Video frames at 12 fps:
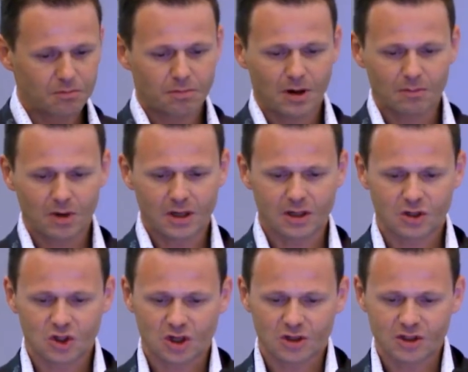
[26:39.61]
public
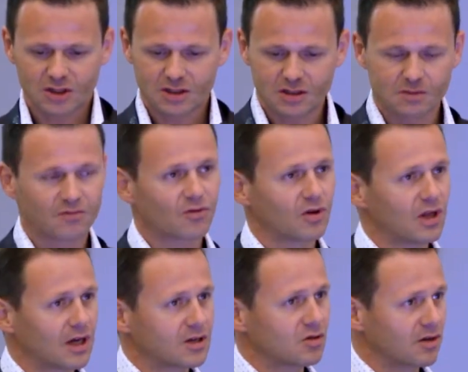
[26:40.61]
charging system for
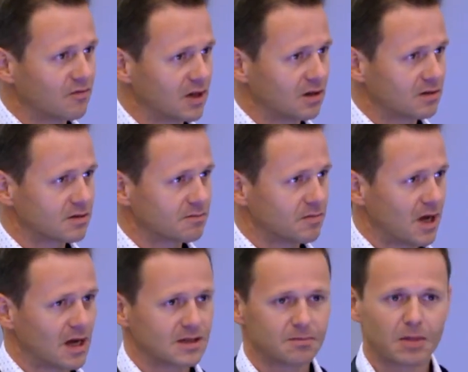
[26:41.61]
electric vehicles
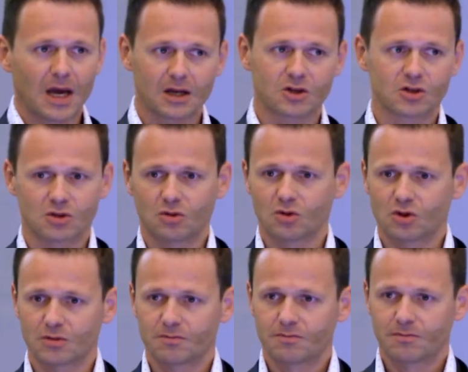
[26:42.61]
as a packaged solution,